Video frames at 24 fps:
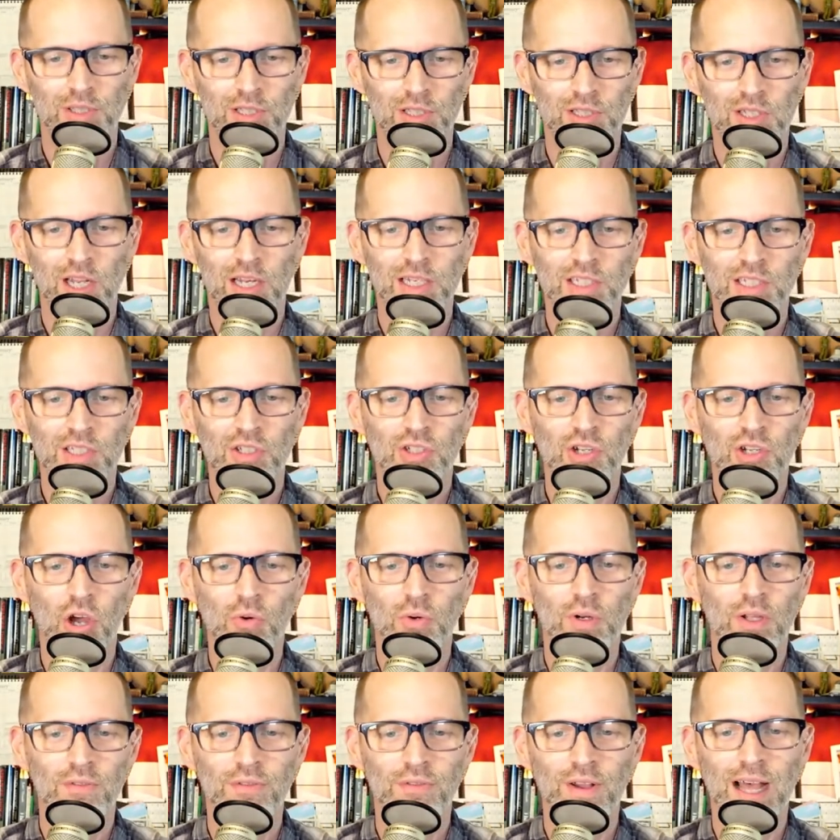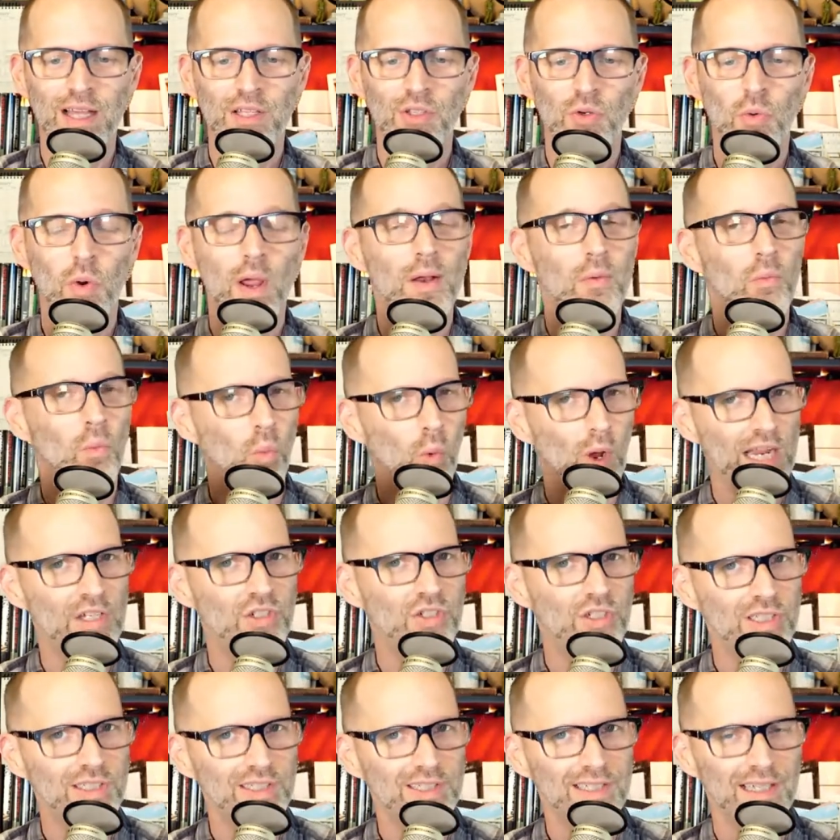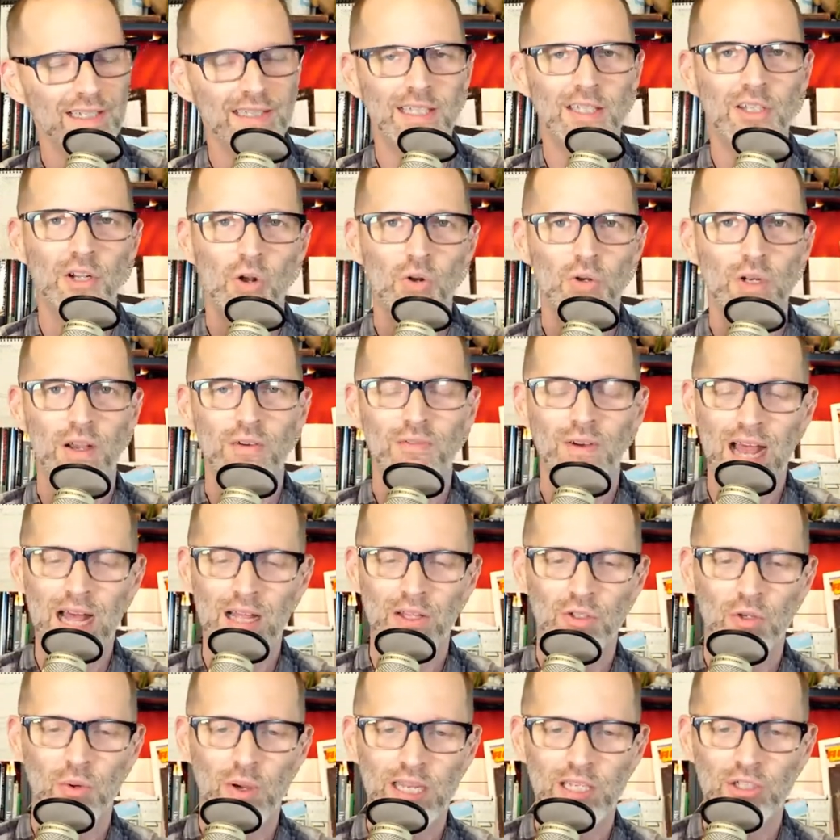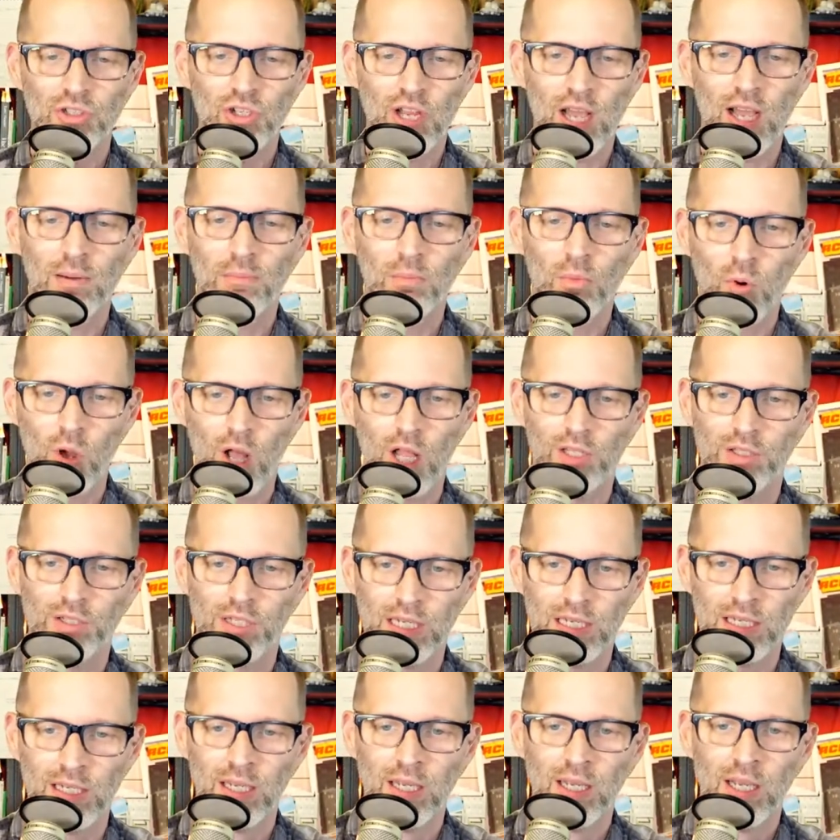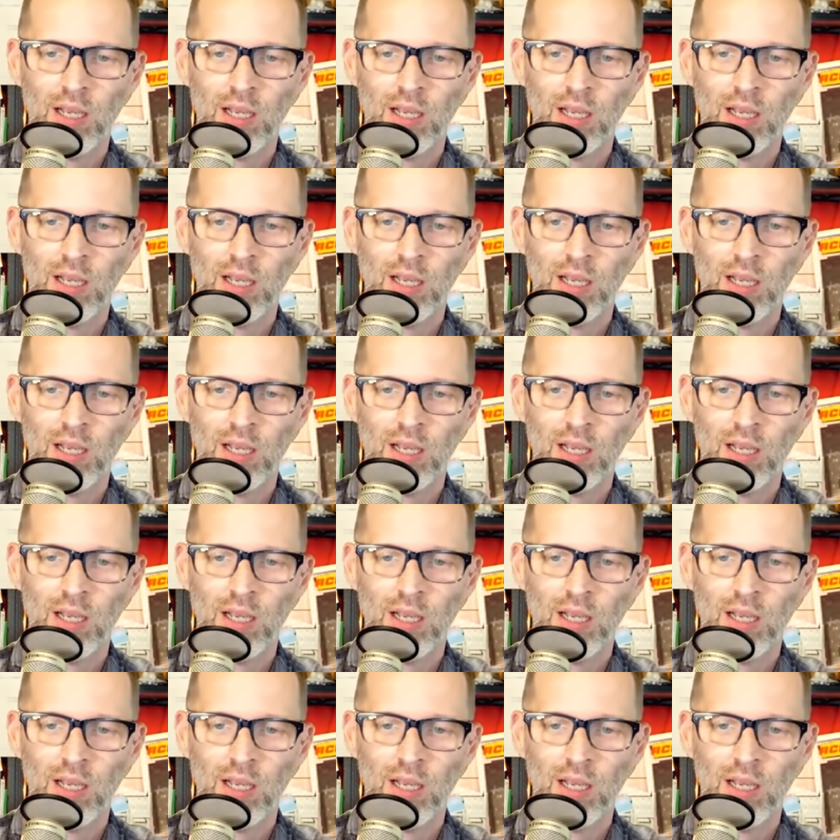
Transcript: The studies don't evaluate wages and they don't evaluate job quality.